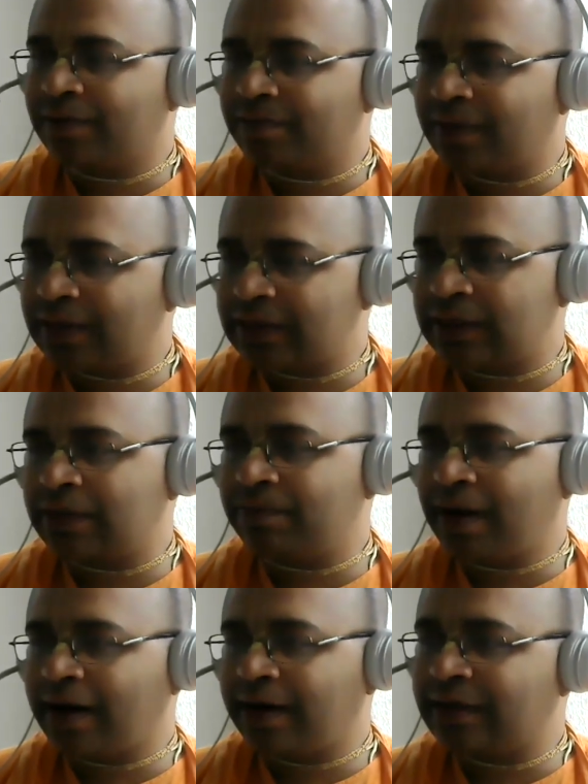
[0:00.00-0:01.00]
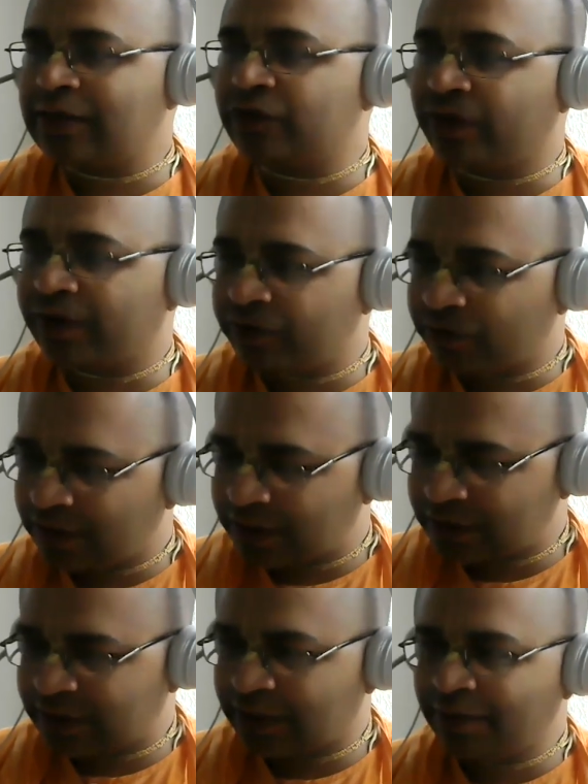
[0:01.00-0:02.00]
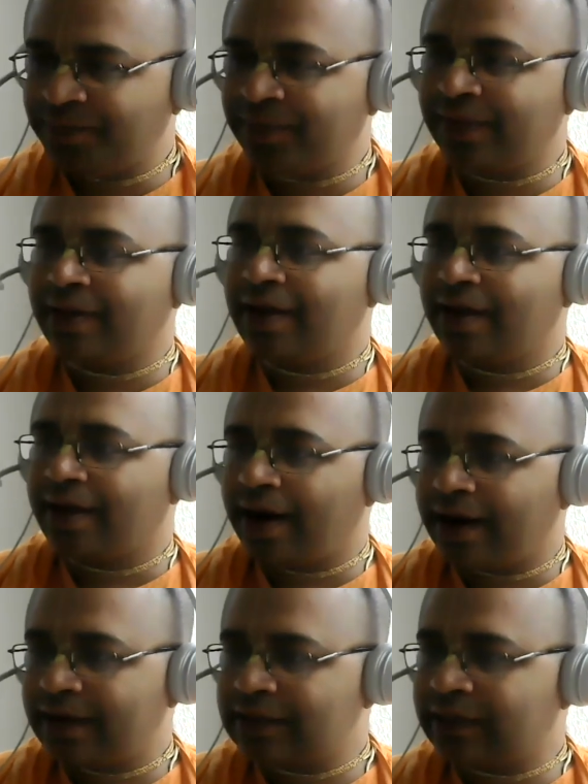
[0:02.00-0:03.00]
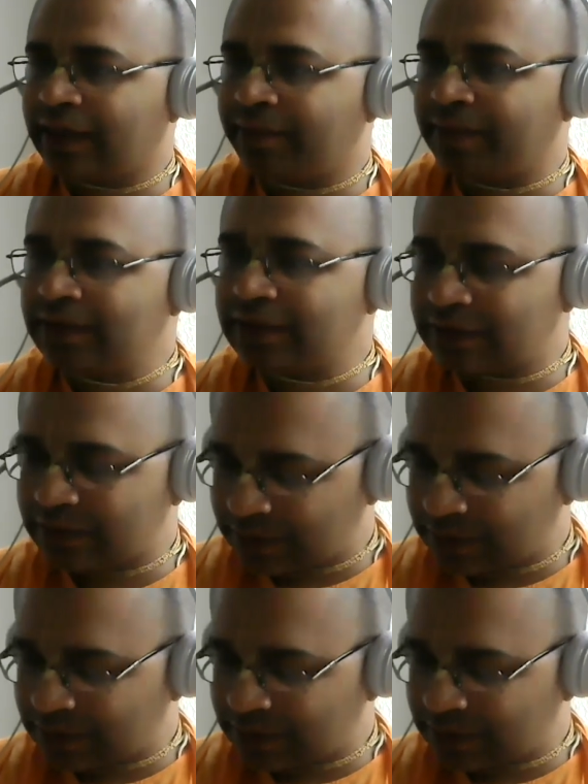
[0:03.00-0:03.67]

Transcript: But Sun planet there is one ruler still, and his name is